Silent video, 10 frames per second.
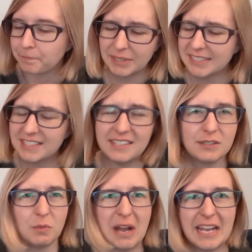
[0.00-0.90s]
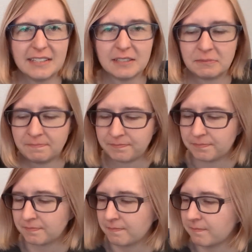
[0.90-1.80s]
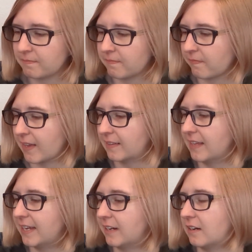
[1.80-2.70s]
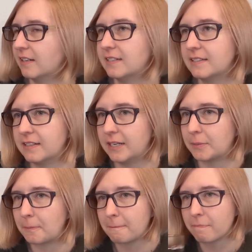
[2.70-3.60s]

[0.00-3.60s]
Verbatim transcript: But it just tastes wet. Like, honestly,